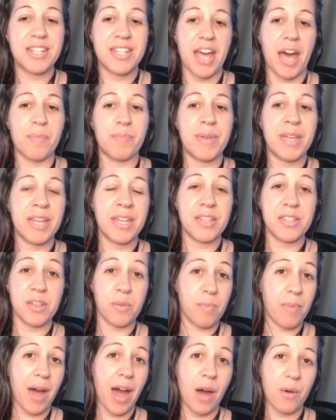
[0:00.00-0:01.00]
tapping is a
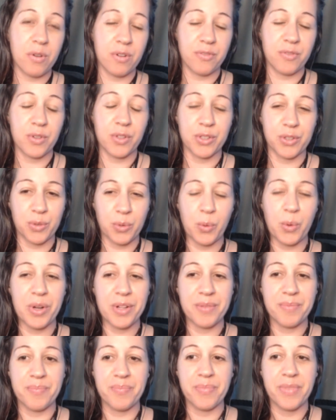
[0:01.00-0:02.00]
powerful tool.